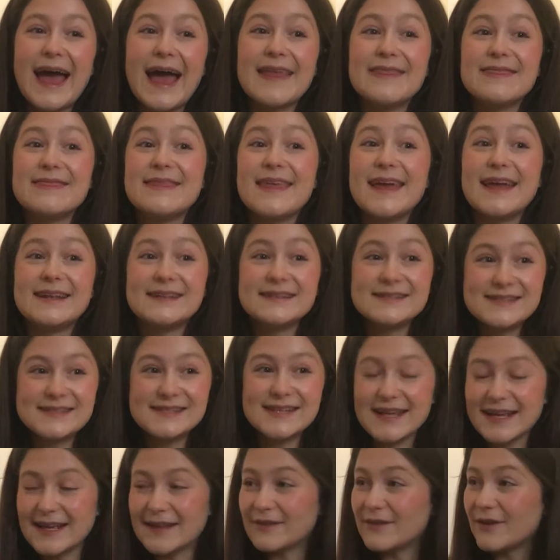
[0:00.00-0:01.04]
and then
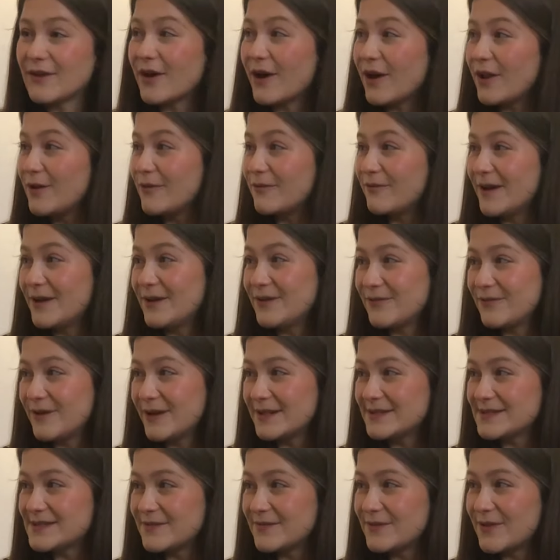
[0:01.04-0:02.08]
seeing the color
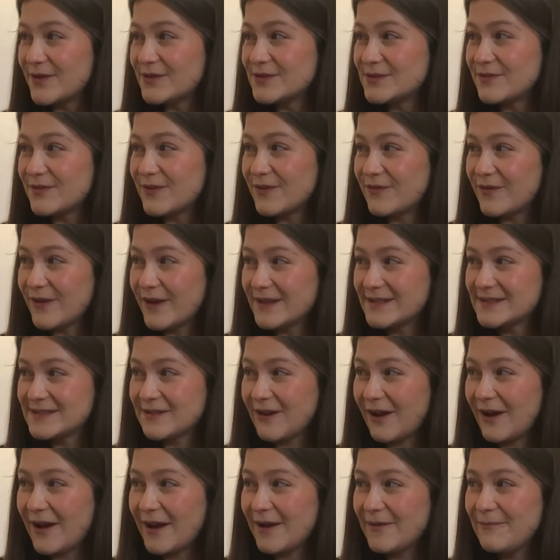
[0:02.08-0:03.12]
renderings of those for the first
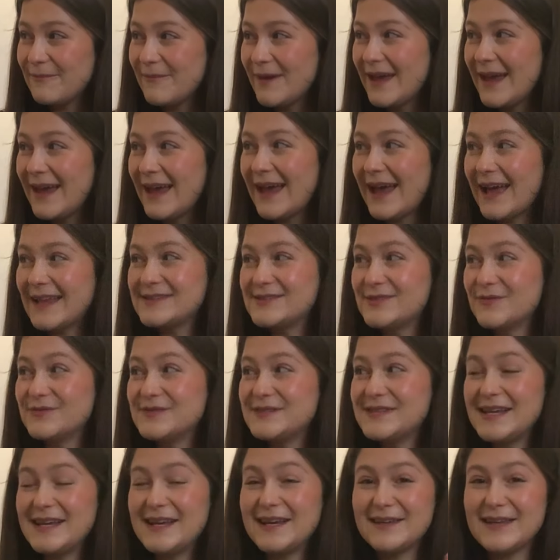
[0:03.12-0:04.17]
time, and sort of
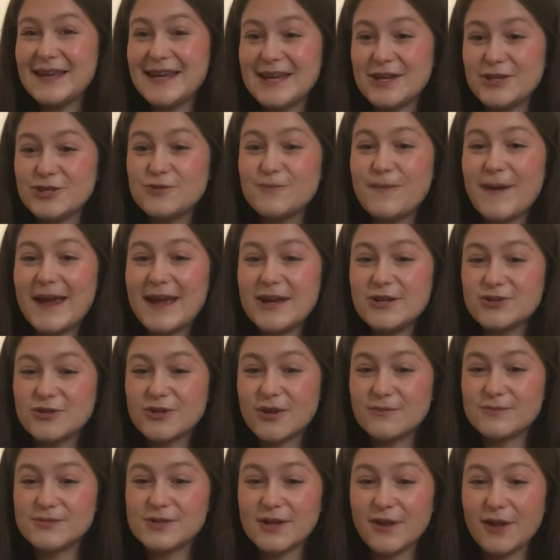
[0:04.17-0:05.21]
seeing each page
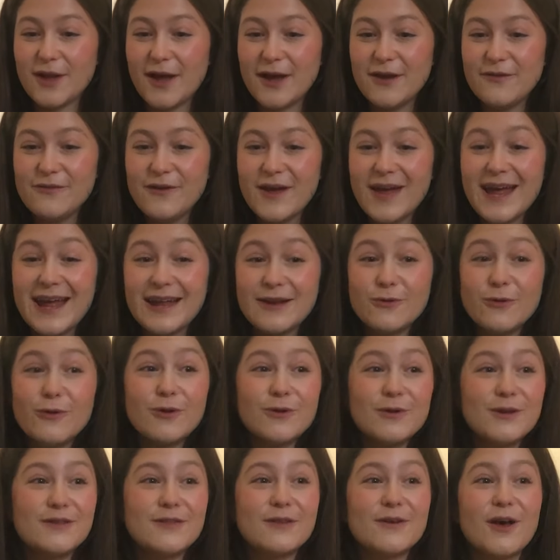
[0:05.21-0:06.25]
come to life, not
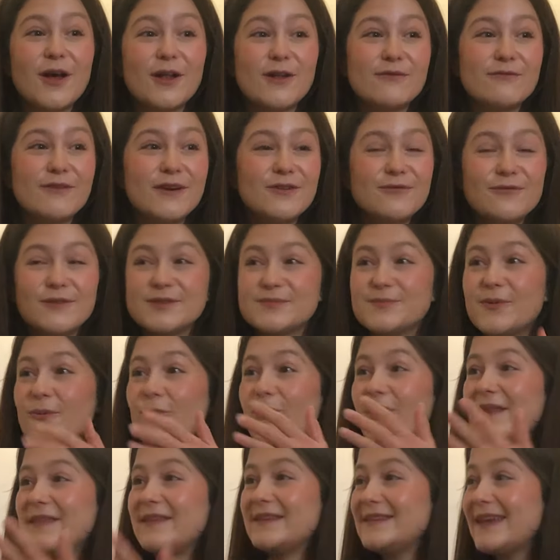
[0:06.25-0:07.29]
only the color renderings but
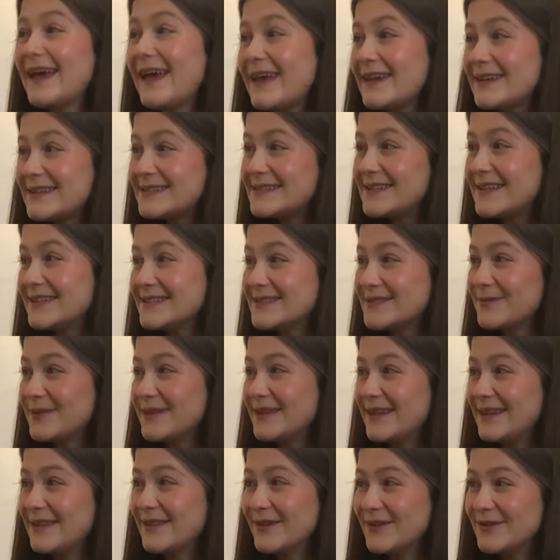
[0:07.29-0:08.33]
where the text sits
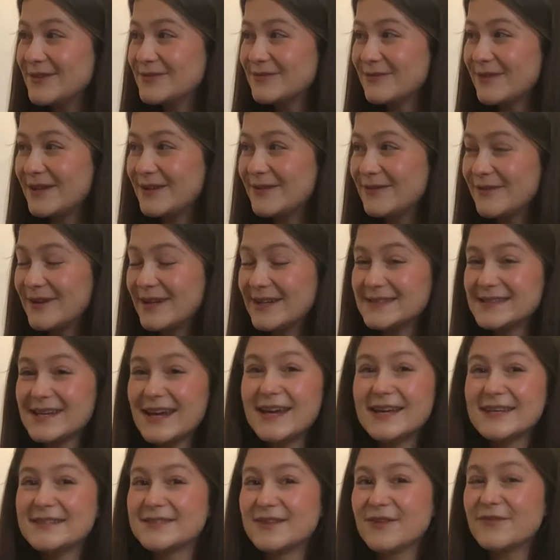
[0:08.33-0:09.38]
within those renderings,
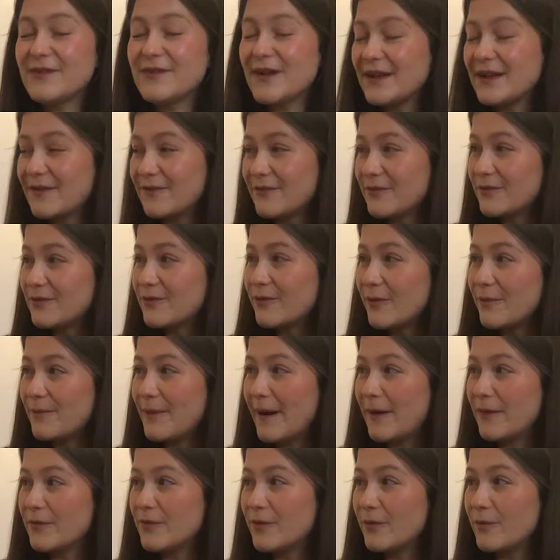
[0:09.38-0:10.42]
stuff that I never thought
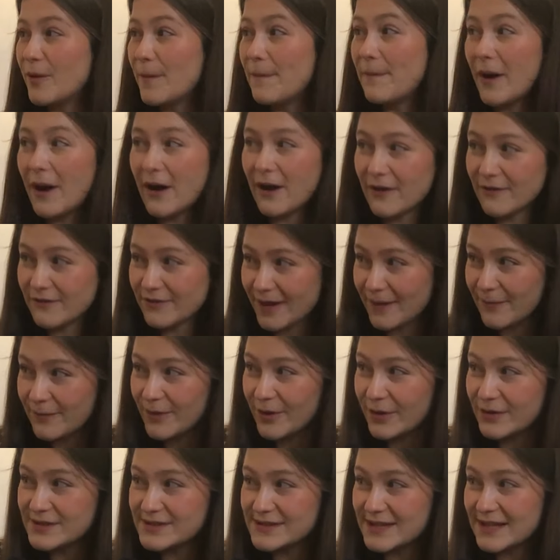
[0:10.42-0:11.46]
about that were part of that
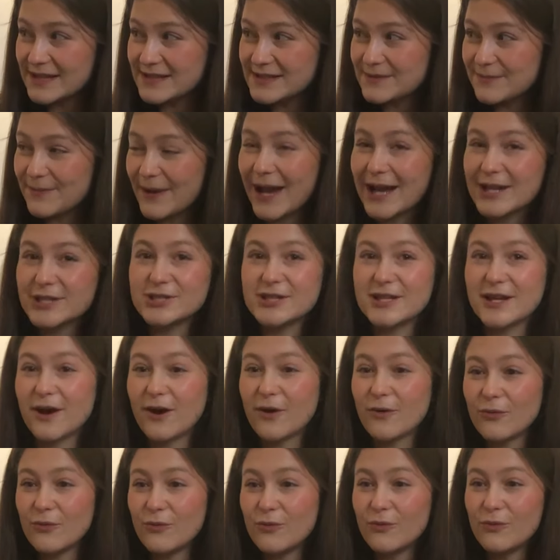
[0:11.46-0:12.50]
process but actually are
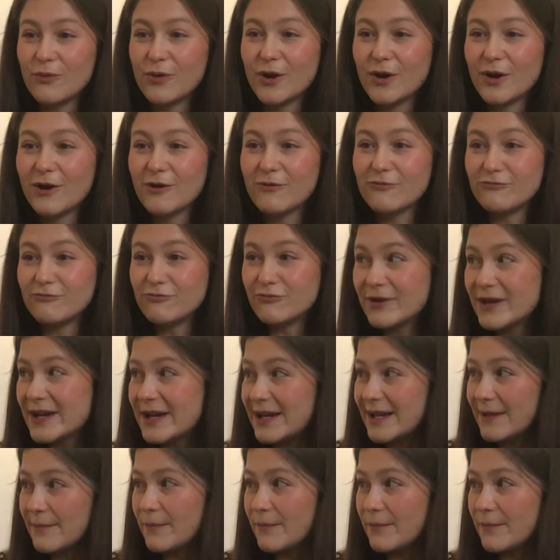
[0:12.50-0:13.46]
all really